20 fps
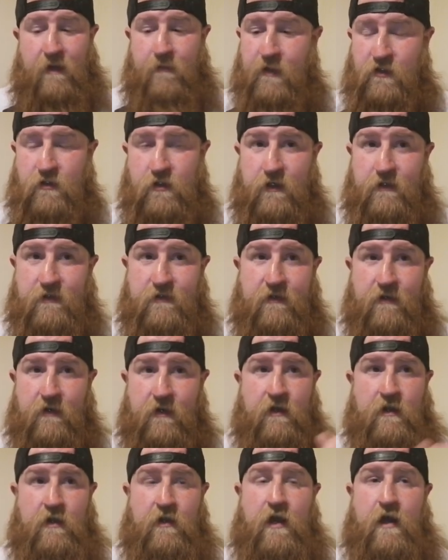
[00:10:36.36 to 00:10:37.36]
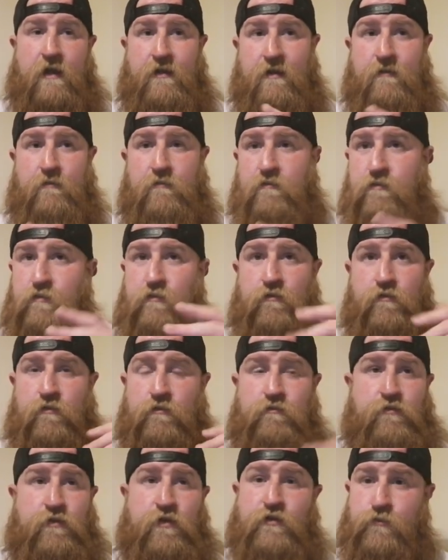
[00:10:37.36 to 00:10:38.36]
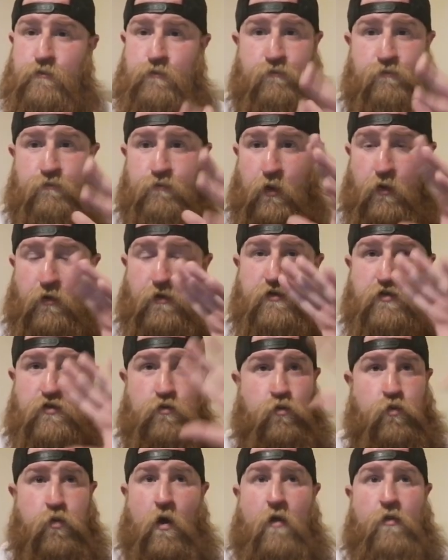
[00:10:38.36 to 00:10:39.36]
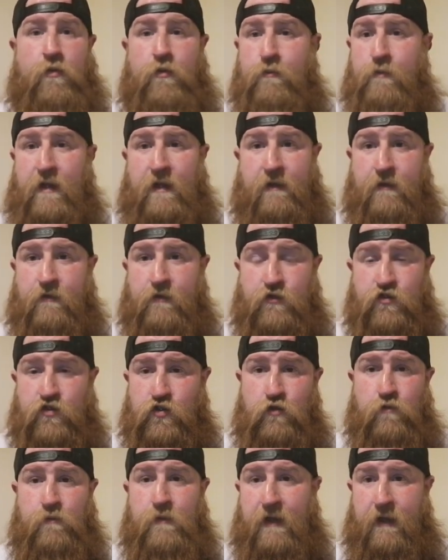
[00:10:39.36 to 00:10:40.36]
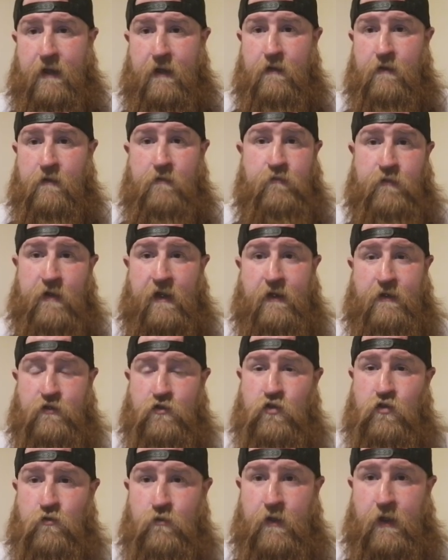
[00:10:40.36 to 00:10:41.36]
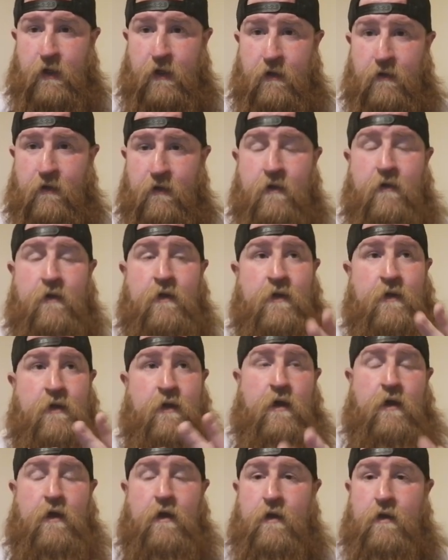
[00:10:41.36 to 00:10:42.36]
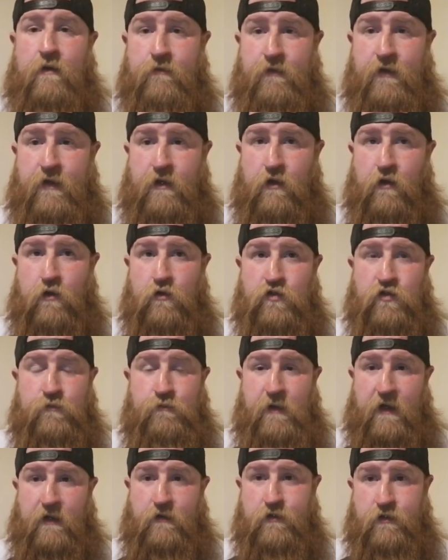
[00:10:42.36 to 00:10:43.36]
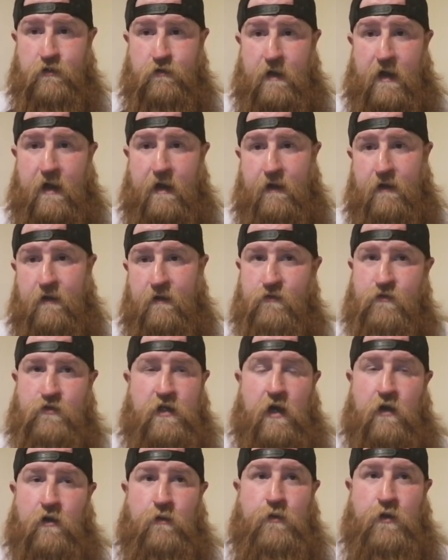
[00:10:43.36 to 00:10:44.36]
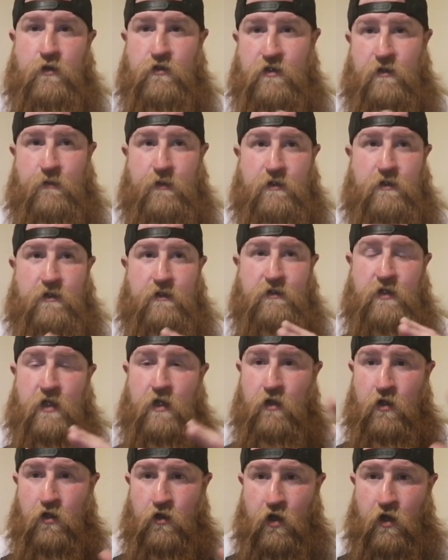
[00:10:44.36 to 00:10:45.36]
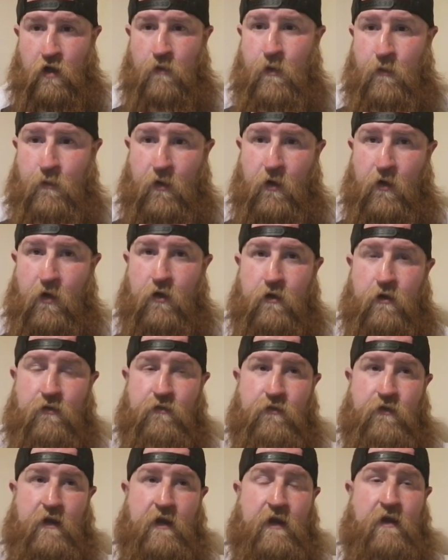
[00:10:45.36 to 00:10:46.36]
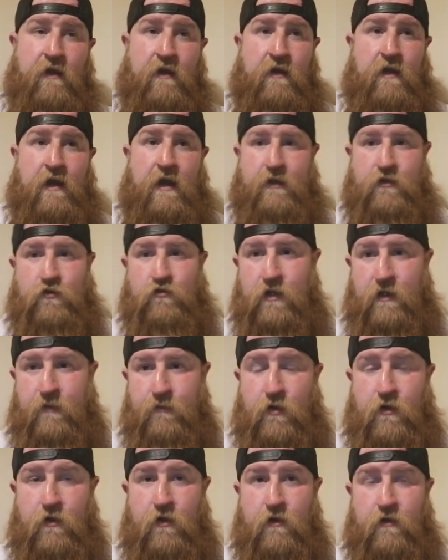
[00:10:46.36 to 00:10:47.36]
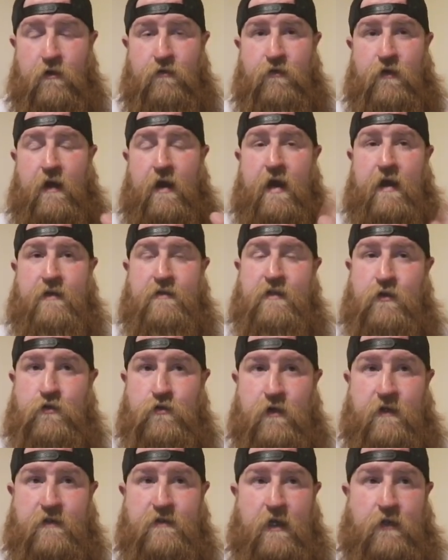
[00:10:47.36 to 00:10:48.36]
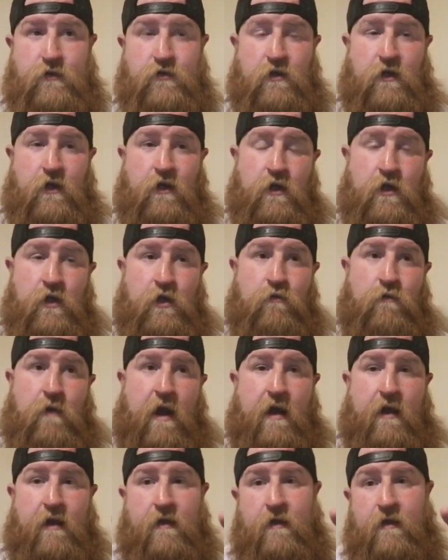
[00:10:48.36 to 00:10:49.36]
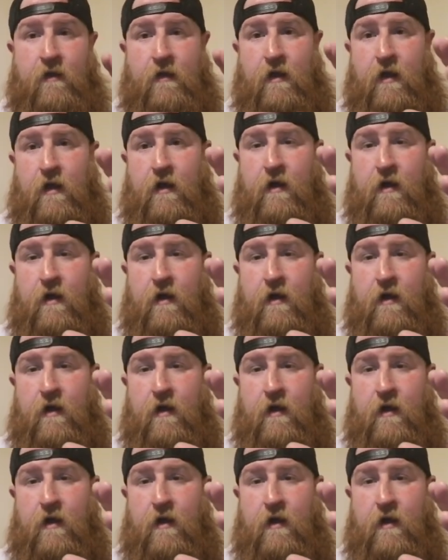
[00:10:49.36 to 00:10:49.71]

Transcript: images, and there's 1 million, there's 2 million, nearly 2 million videos and pictures, right, of child abuse images, normal pornography, extreme pornography, etc., right?